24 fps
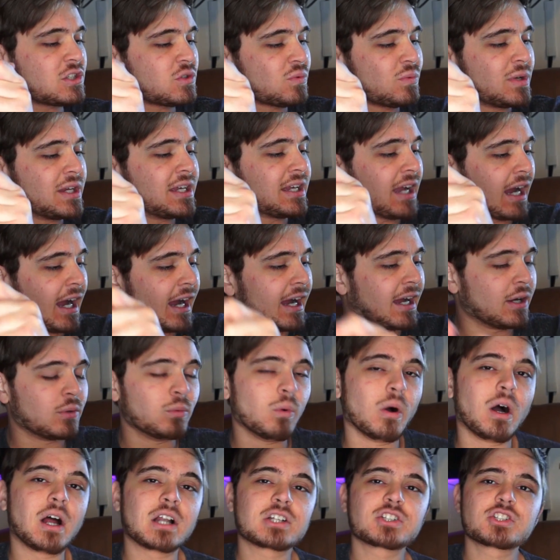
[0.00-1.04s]
week I
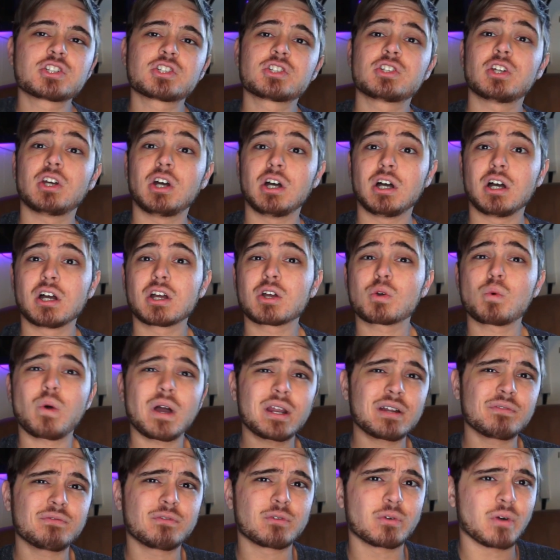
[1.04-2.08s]
watched
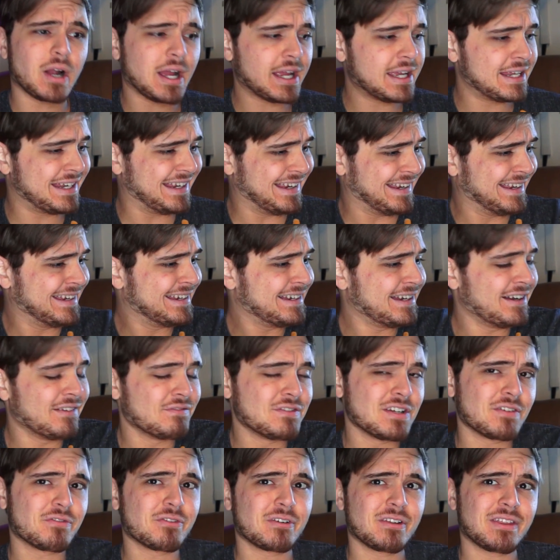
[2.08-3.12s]
quite a variety of different